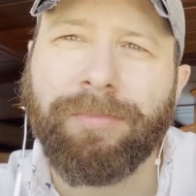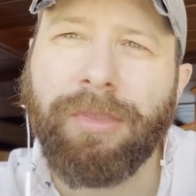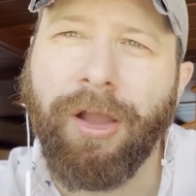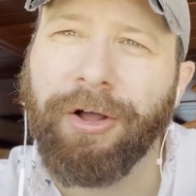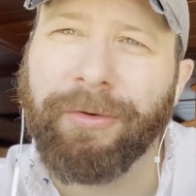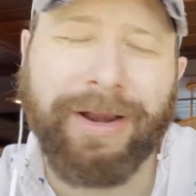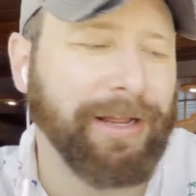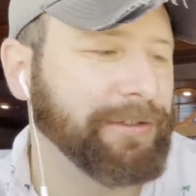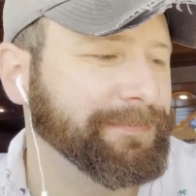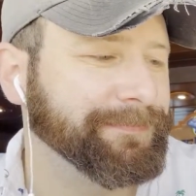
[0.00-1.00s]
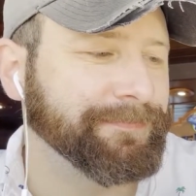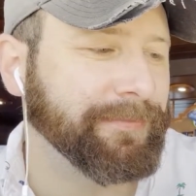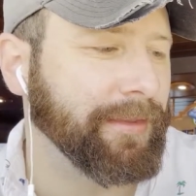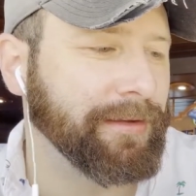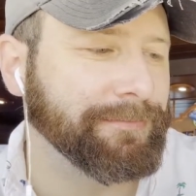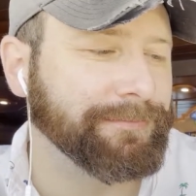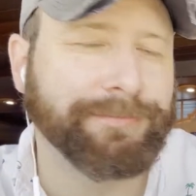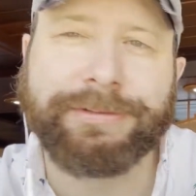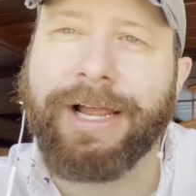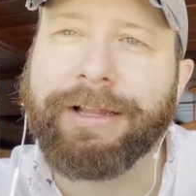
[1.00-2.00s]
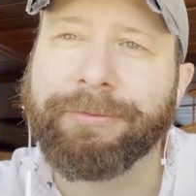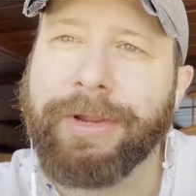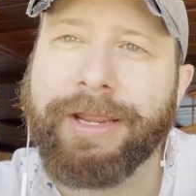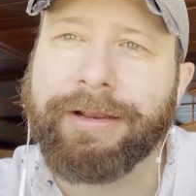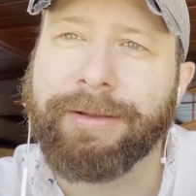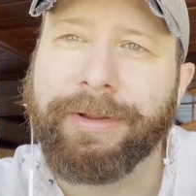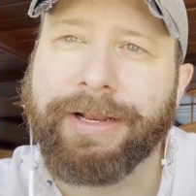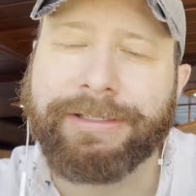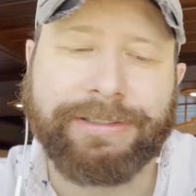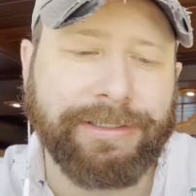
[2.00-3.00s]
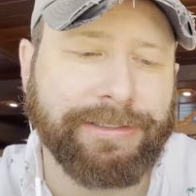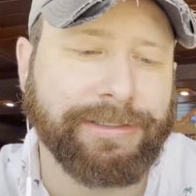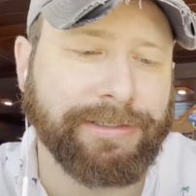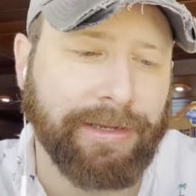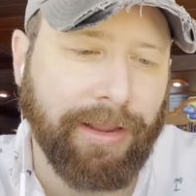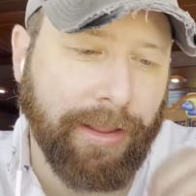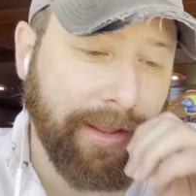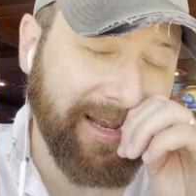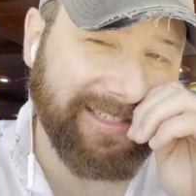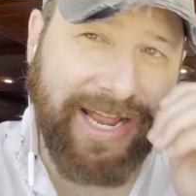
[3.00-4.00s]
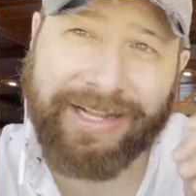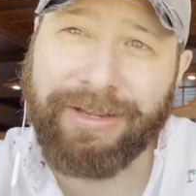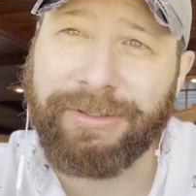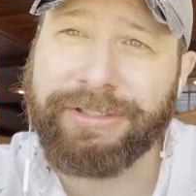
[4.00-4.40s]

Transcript: All around solid wheat. I mean, it's exactly what you'd